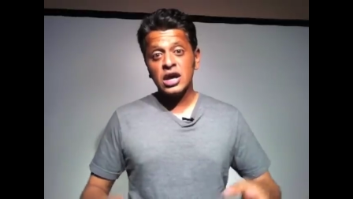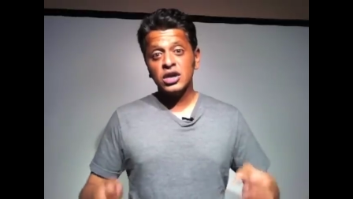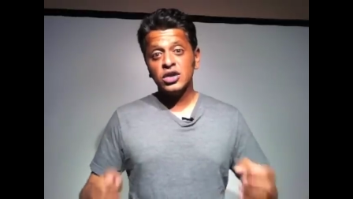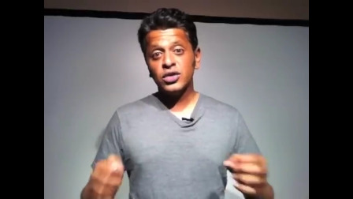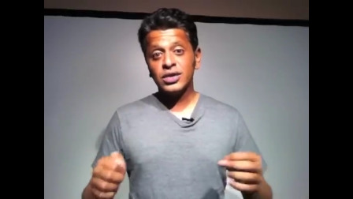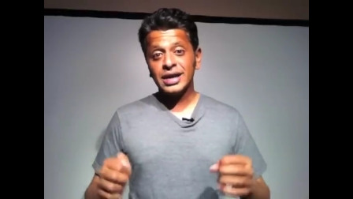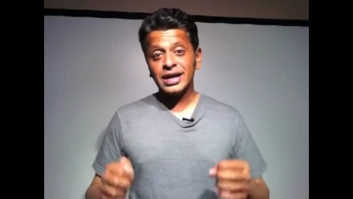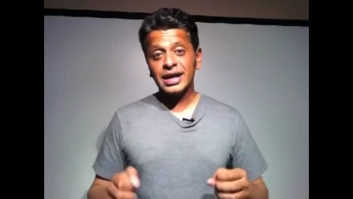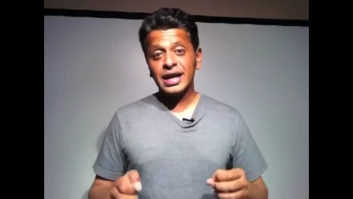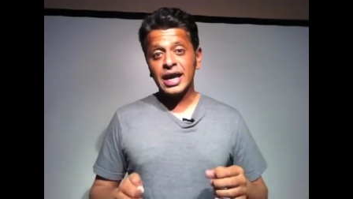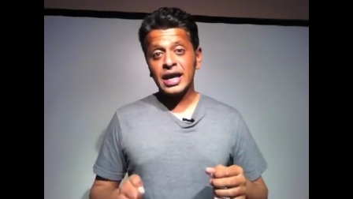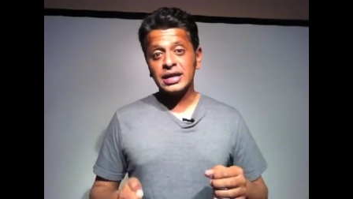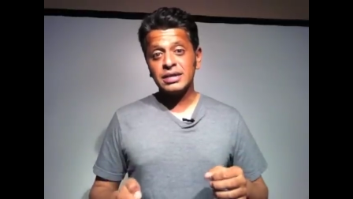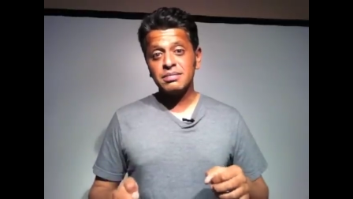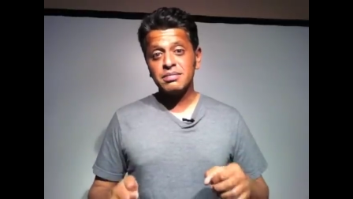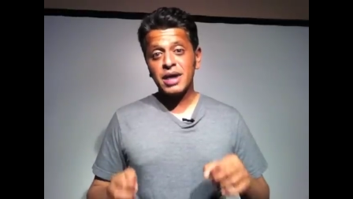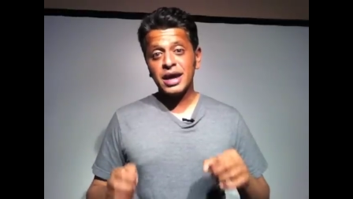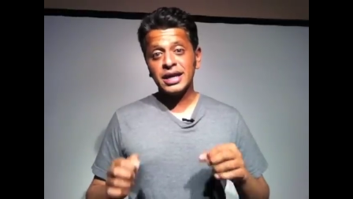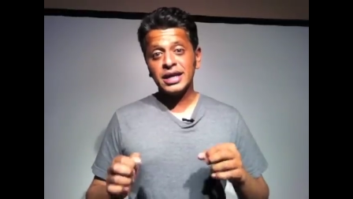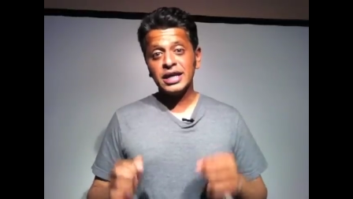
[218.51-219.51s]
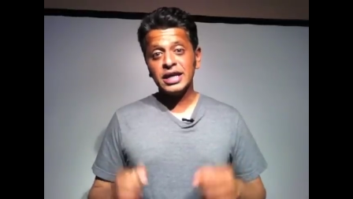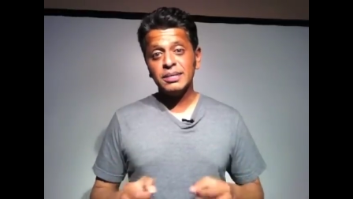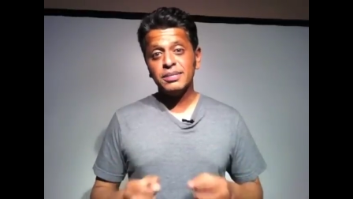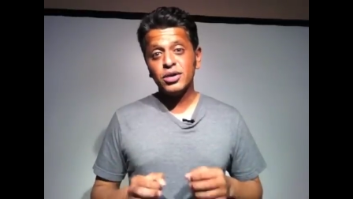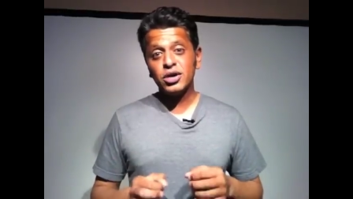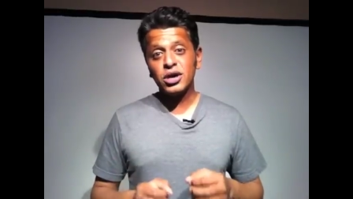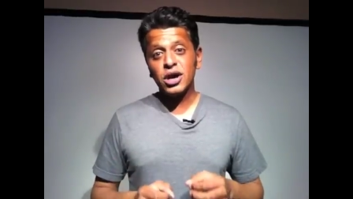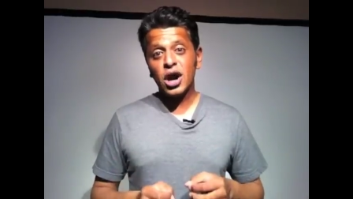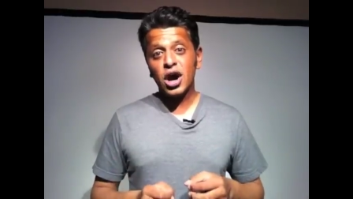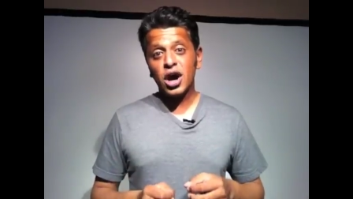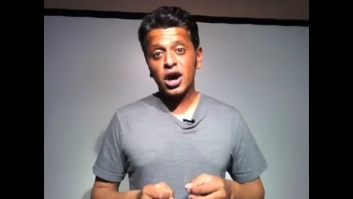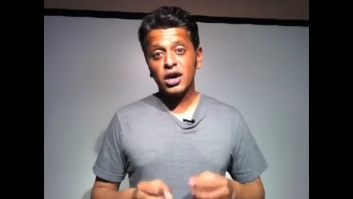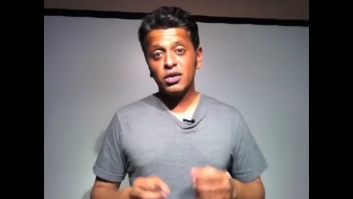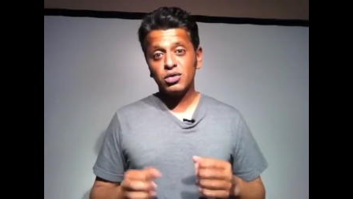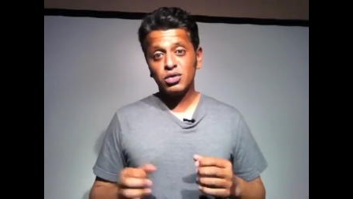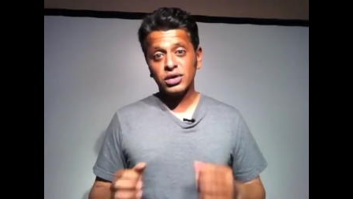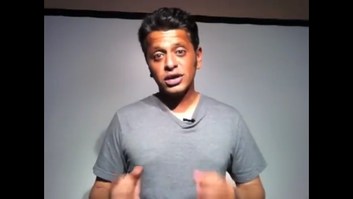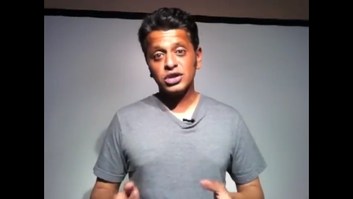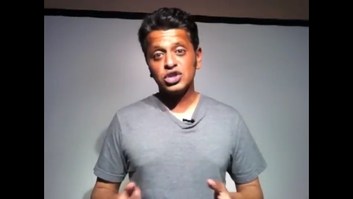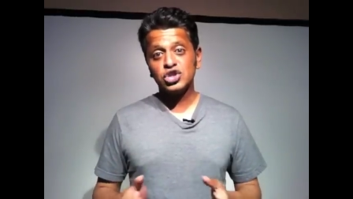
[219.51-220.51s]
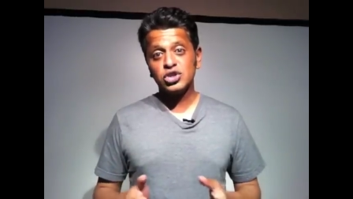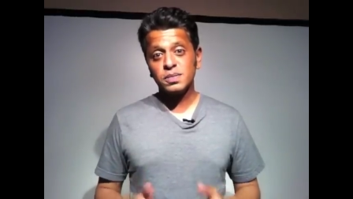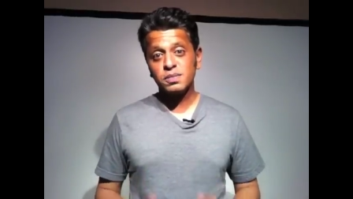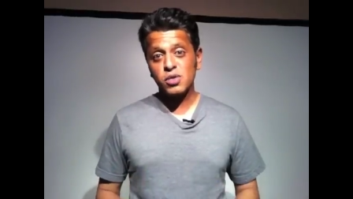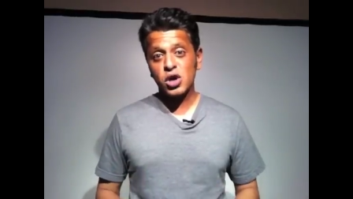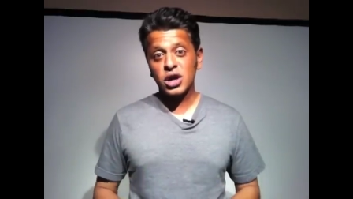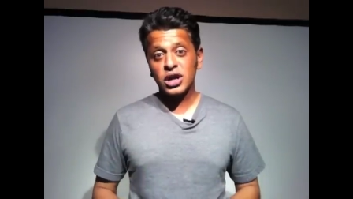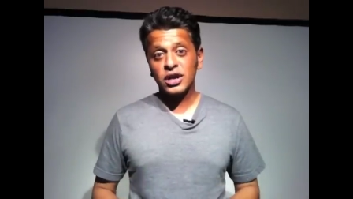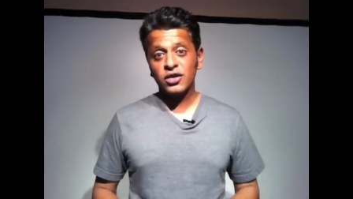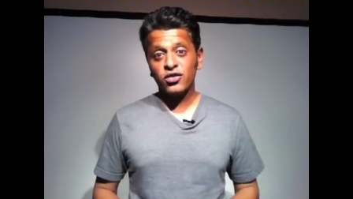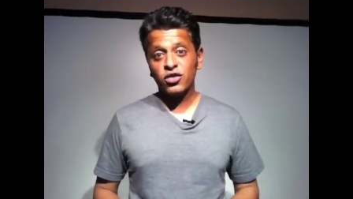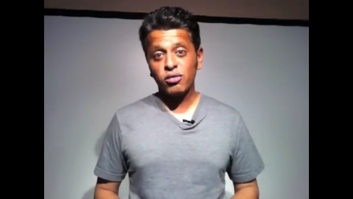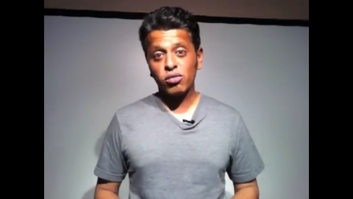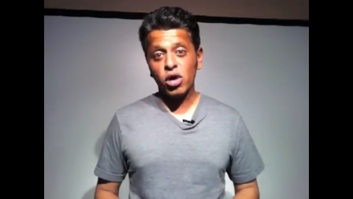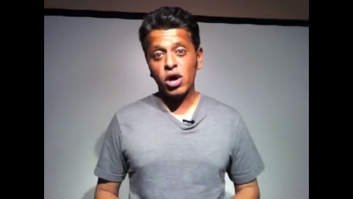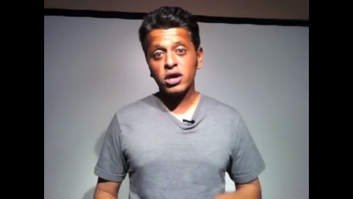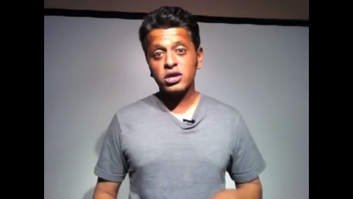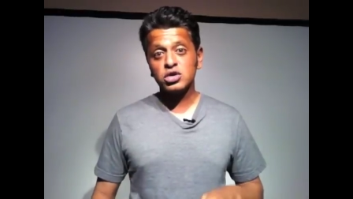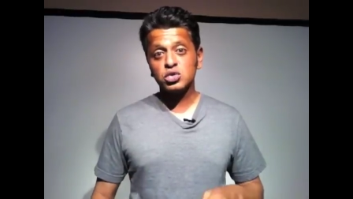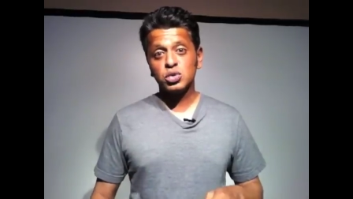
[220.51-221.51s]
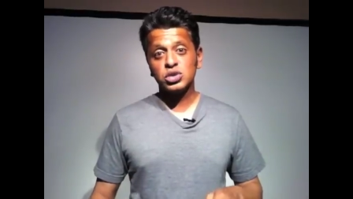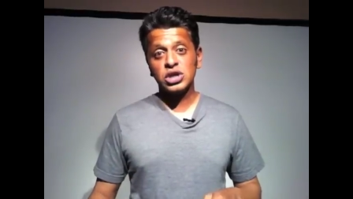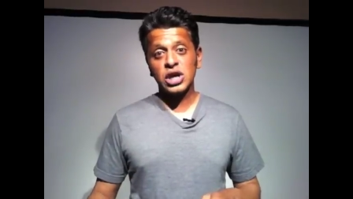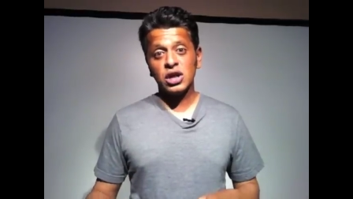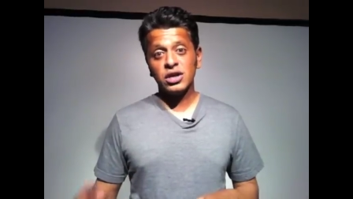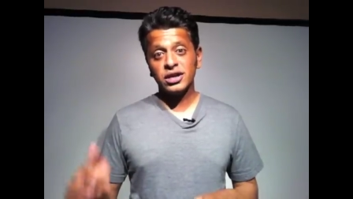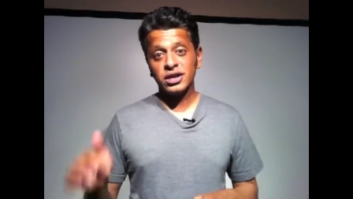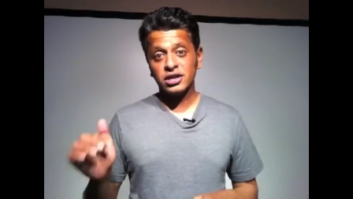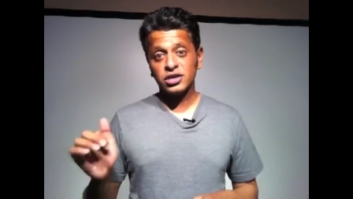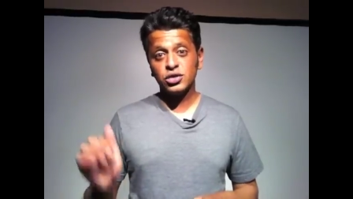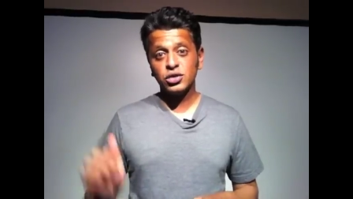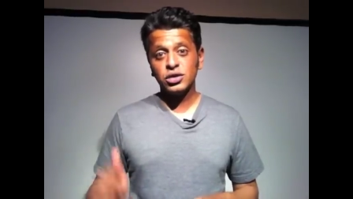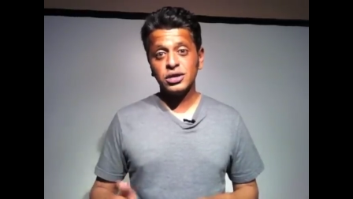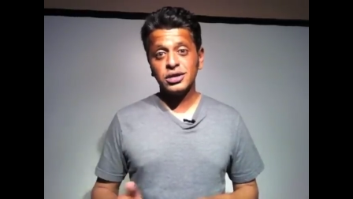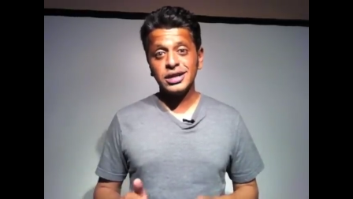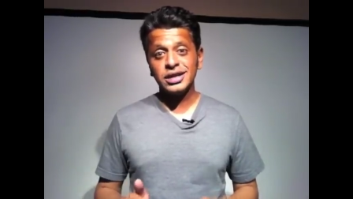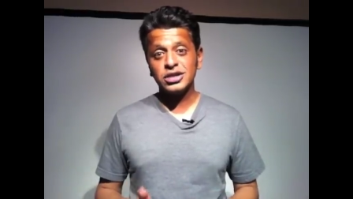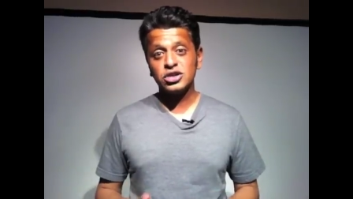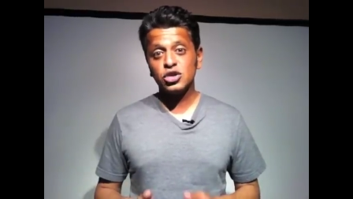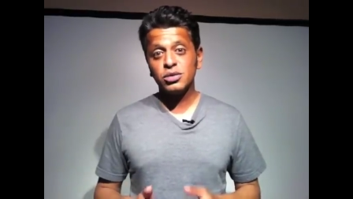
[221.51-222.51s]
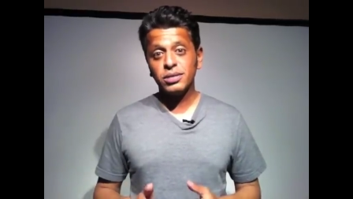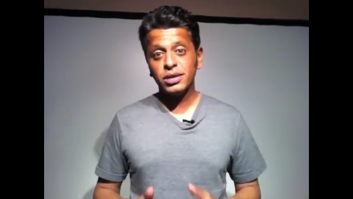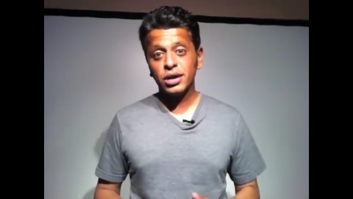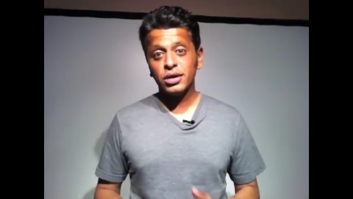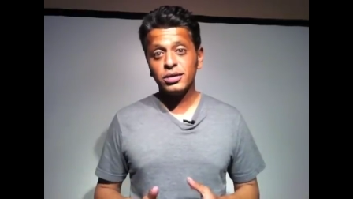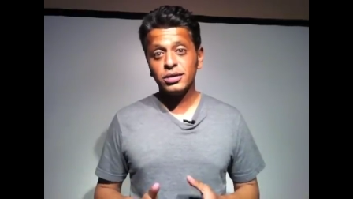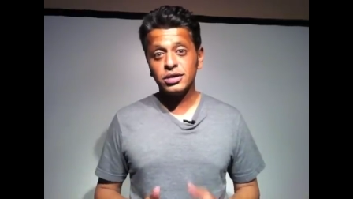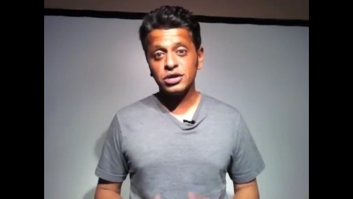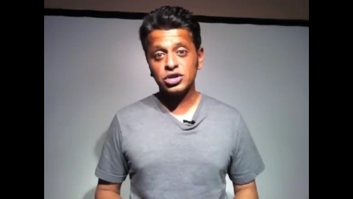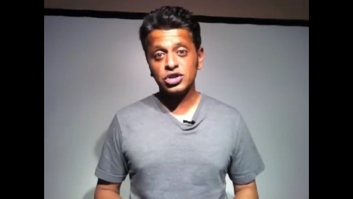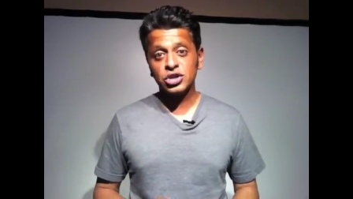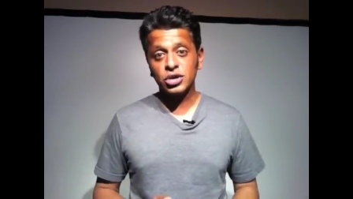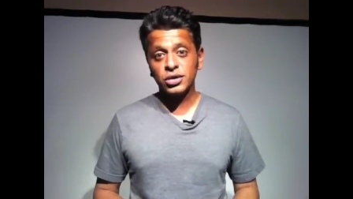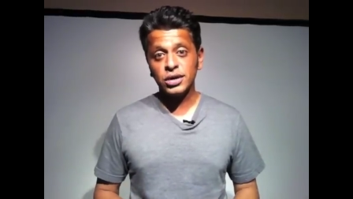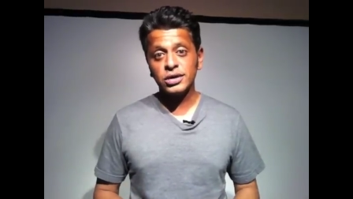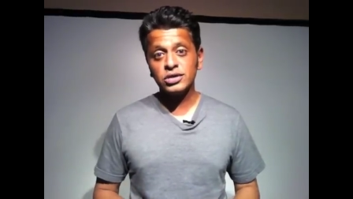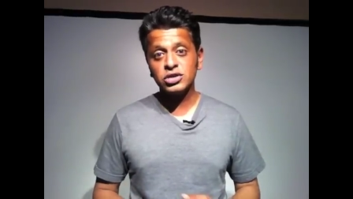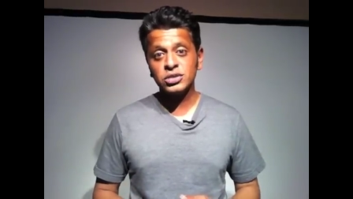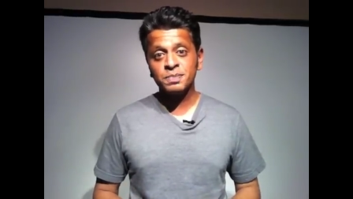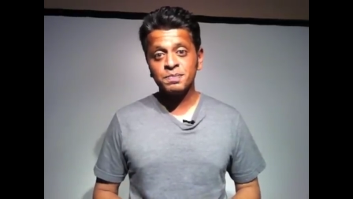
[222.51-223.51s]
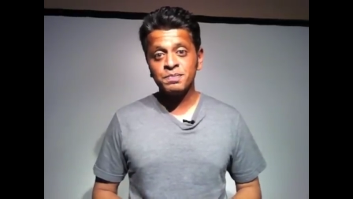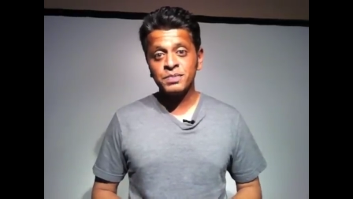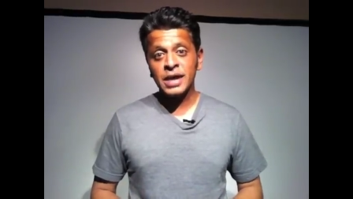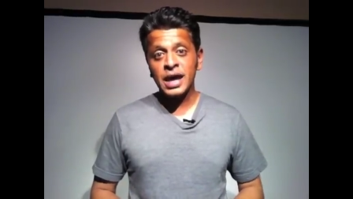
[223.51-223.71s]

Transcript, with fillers: you can get my ebook on relationship marketing for bloggers, which I'll include a link to below in the show notes.